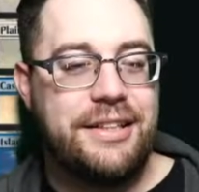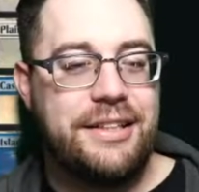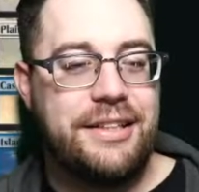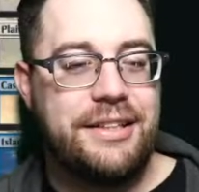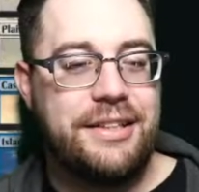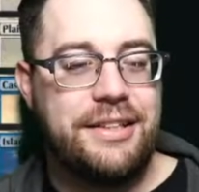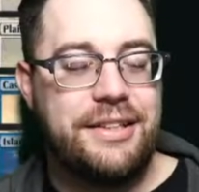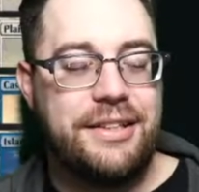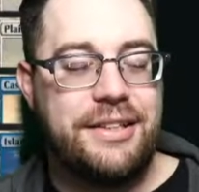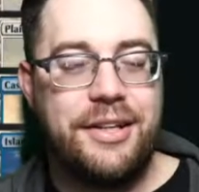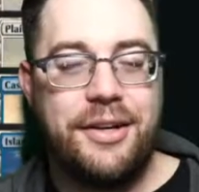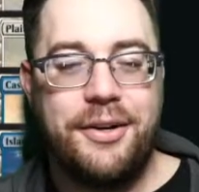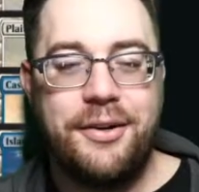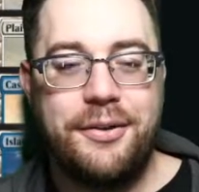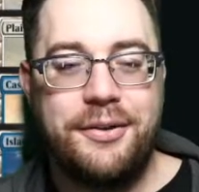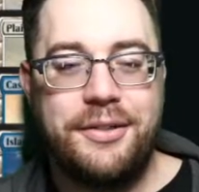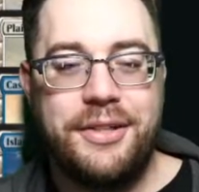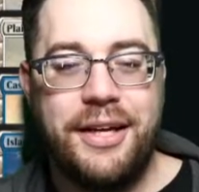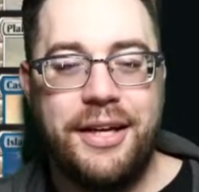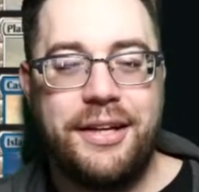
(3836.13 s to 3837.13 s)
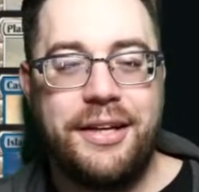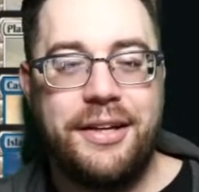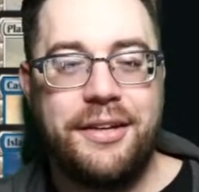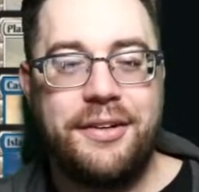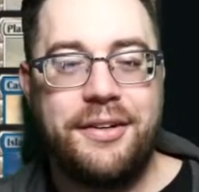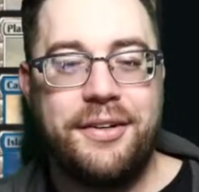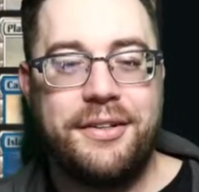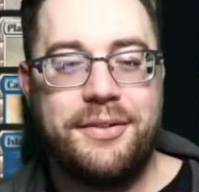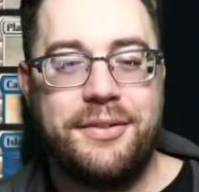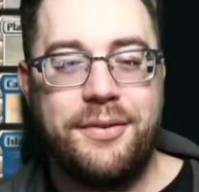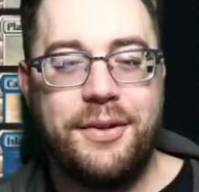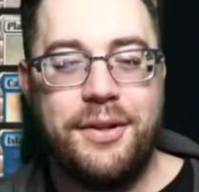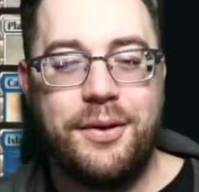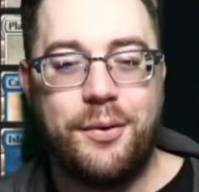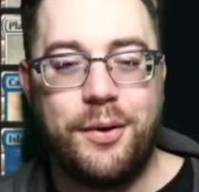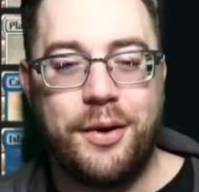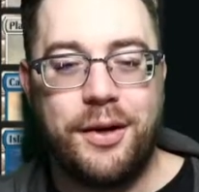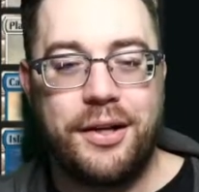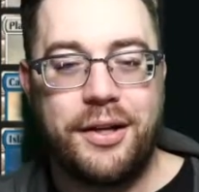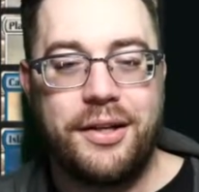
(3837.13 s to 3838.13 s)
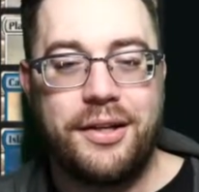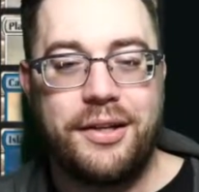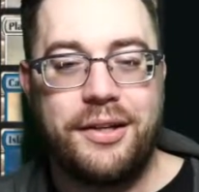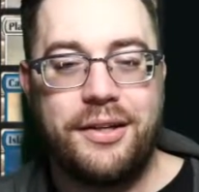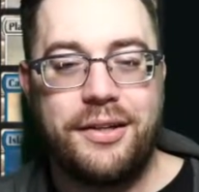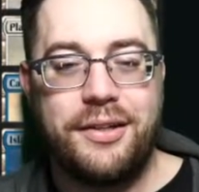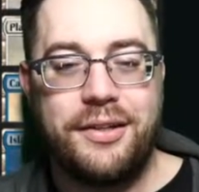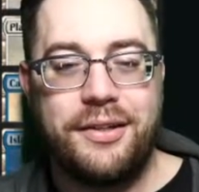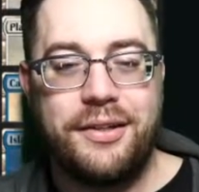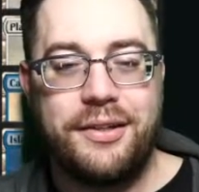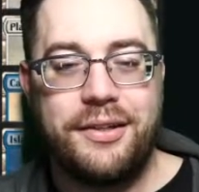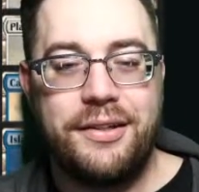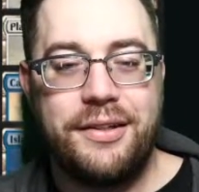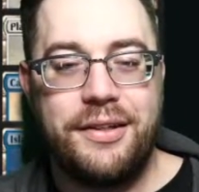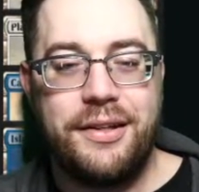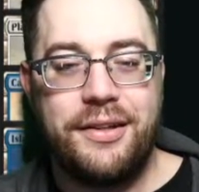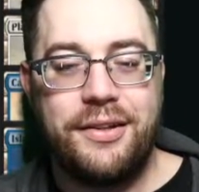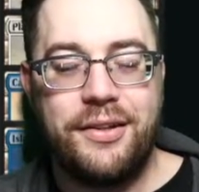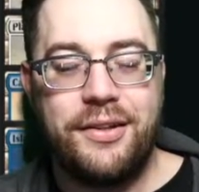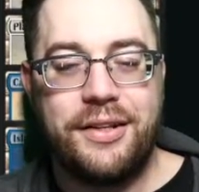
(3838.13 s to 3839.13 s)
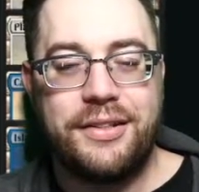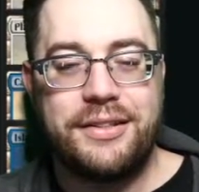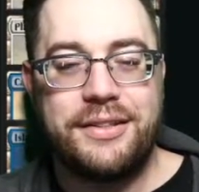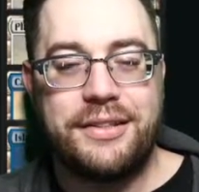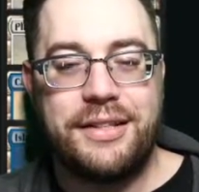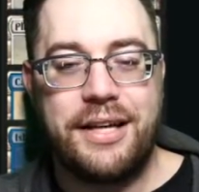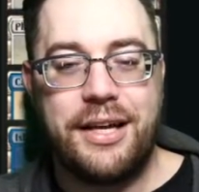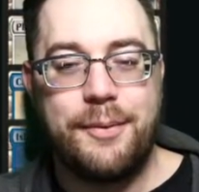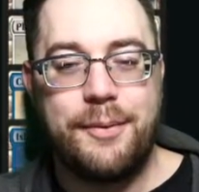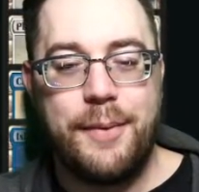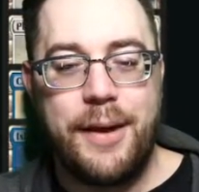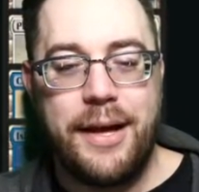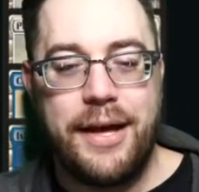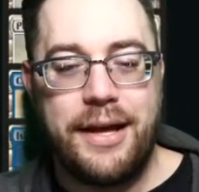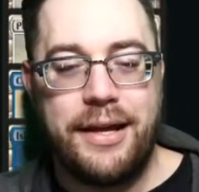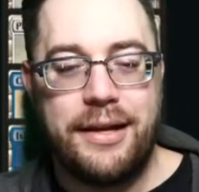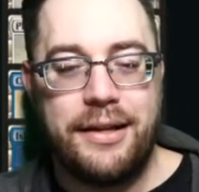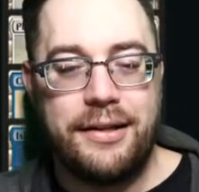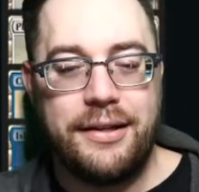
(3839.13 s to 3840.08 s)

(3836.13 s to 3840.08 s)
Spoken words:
No, Giant Killer doesn't really work. Either Gust is kind of bad.